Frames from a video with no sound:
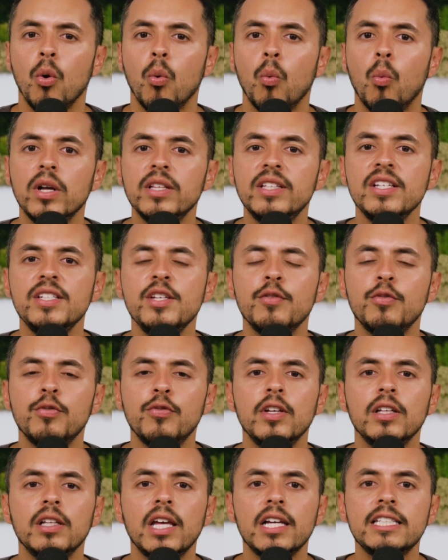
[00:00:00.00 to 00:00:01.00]
What does it
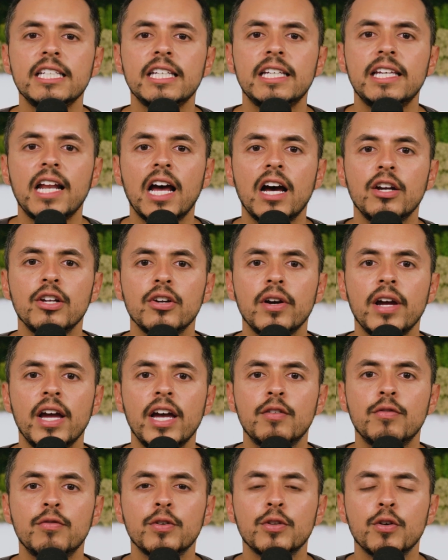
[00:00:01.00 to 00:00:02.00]
feel like to get out of your
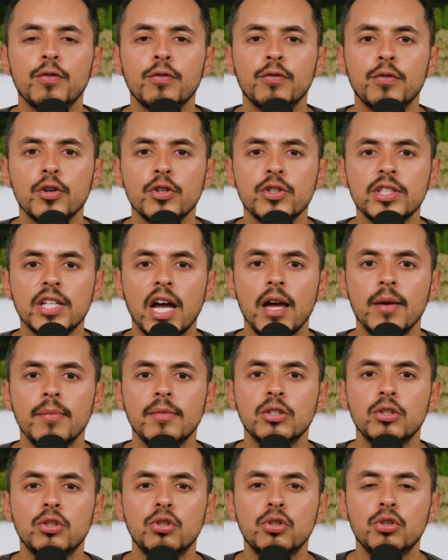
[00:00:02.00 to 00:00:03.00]
head for the first time
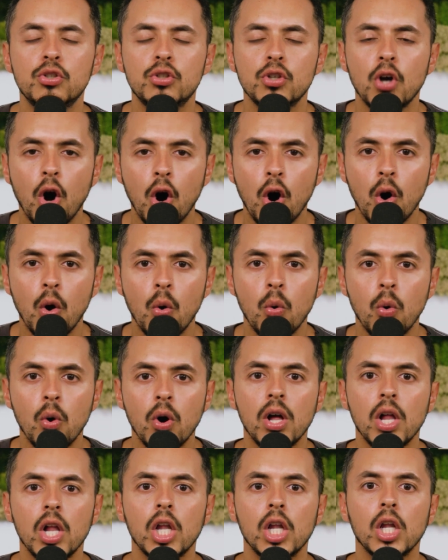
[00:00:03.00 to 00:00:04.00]
in so
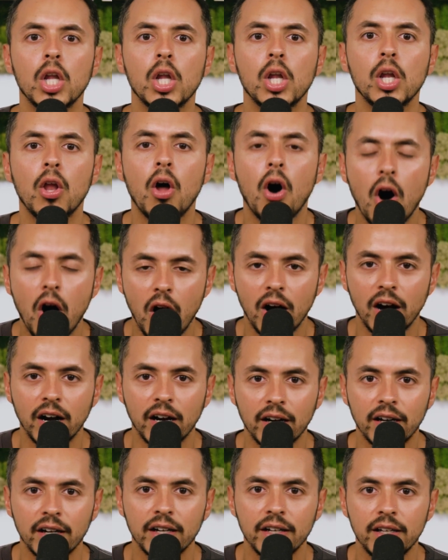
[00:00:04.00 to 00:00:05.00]

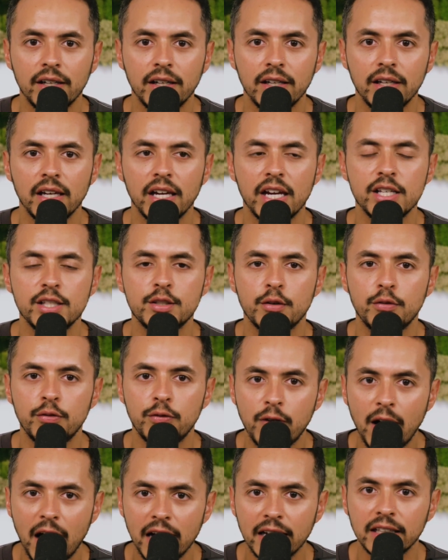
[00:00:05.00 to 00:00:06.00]
long and to
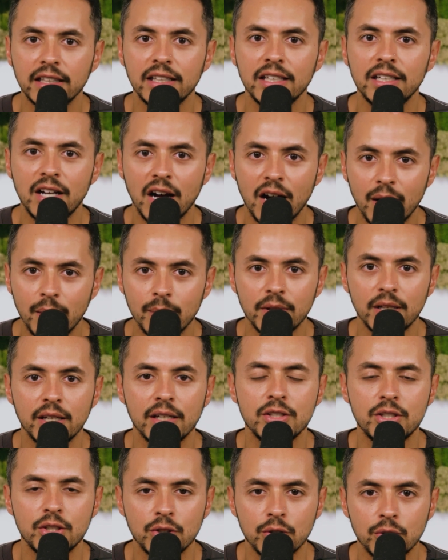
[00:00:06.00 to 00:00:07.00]
finally come
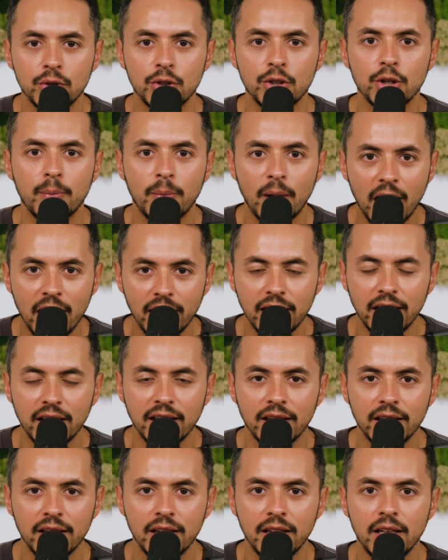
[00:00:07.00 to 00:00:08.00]
into your
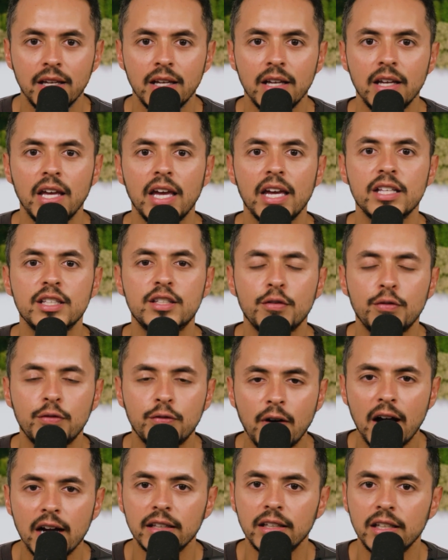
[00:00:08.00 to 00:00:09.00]
body and to
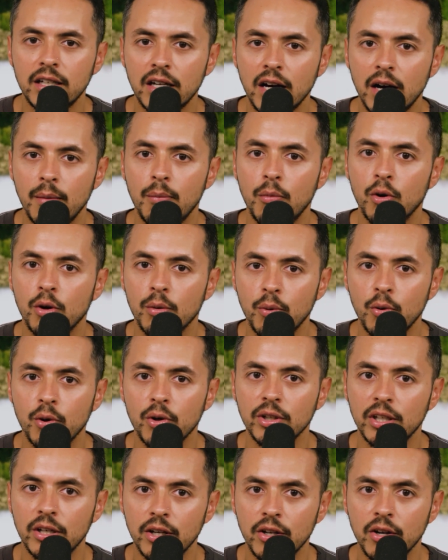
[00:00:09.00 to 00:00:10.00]
finally come, more
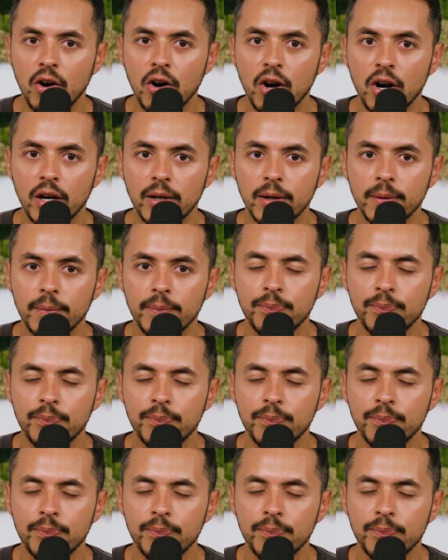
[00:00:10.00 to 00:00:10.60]
importantly, to your heart?